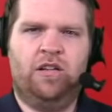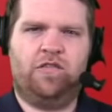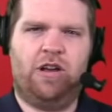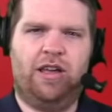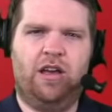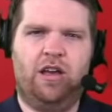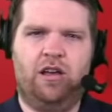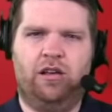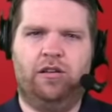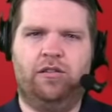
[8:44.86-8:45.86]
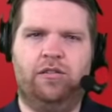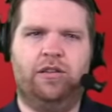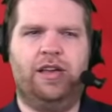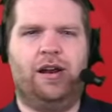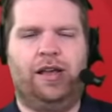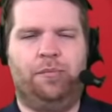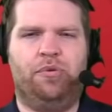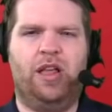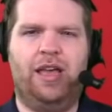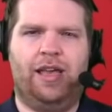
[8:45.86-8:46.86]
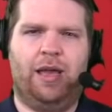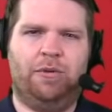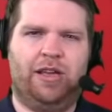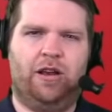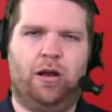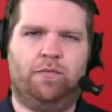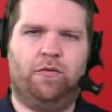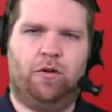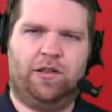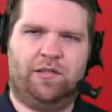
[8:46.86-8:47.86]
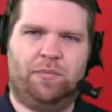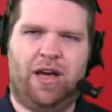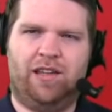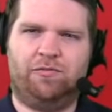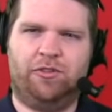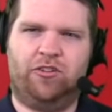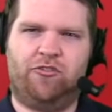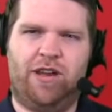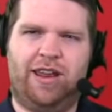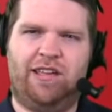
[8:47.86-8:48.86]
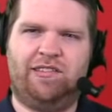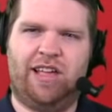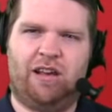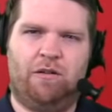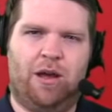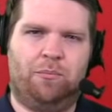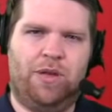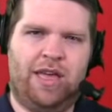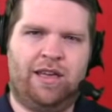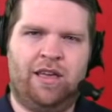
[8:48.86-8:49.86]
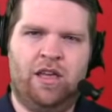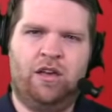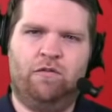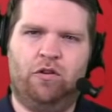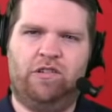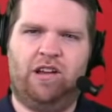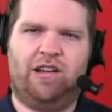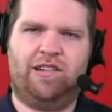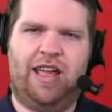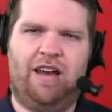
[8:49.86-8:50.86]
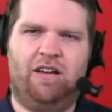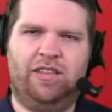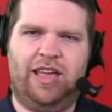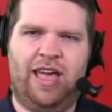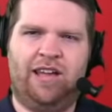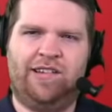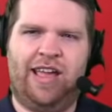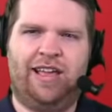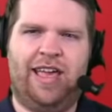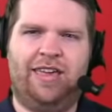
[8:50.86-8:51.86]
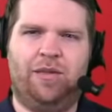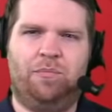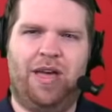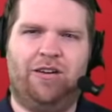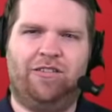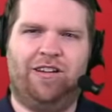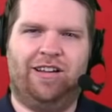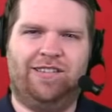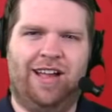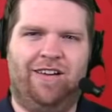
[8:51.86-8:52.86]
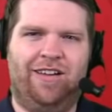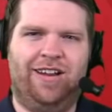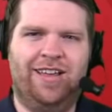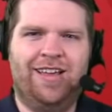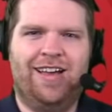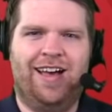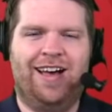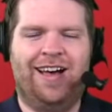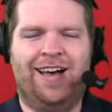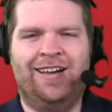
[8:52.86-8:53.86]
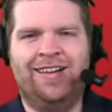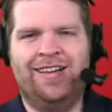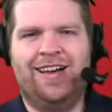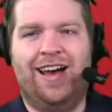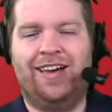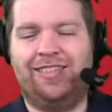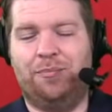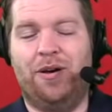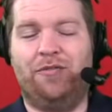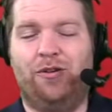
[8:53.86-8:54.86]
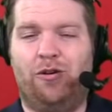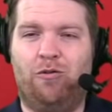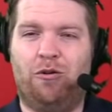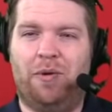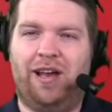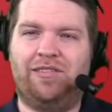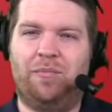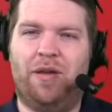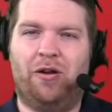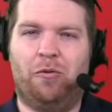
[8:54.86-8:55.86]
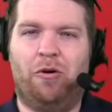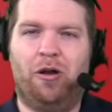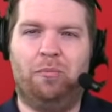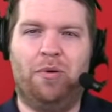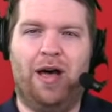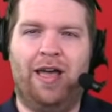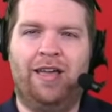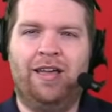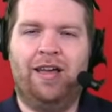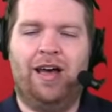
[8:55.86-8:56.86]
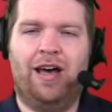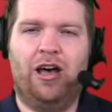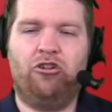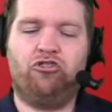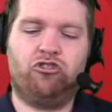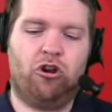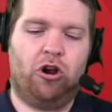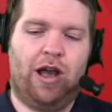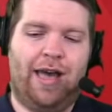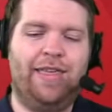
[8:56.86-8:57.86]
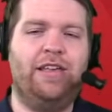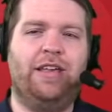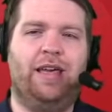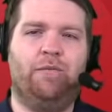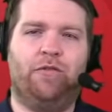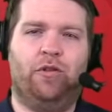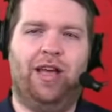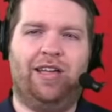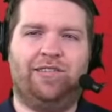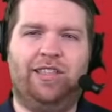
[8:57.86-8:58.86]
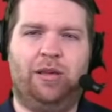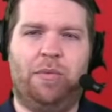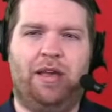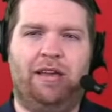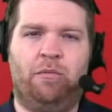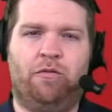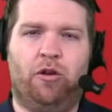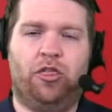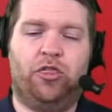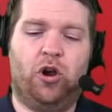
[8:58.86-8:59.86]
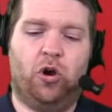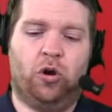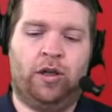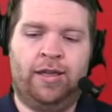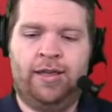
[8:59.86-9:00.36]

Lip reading: Trey Young, you got a playing game to gear up for. Is it possible to trade a second-round pick for Josh Allen, the edge, a.k.a. the better Josh Allen? I think the Buffalo quarterback's the better one. But, sure, I think you get him for less. I think you may get him for a third.